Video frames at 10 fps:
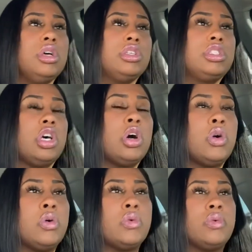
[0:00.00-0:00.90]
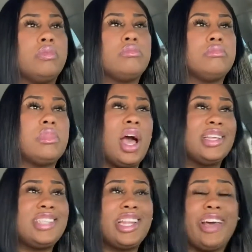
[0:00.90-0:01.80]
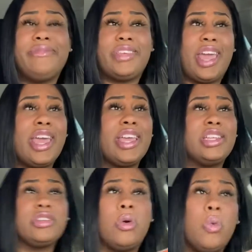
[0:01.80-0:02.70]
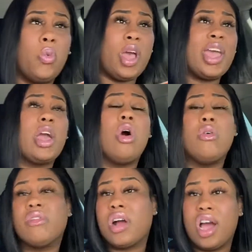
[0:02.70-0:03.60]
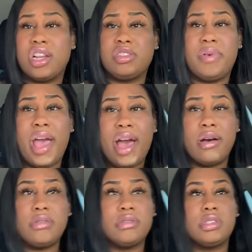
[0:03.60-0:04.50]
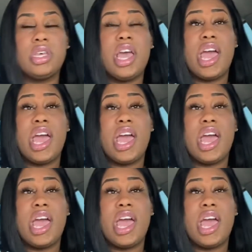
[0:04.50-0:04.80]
So I said, I've gained way over 100 pounds.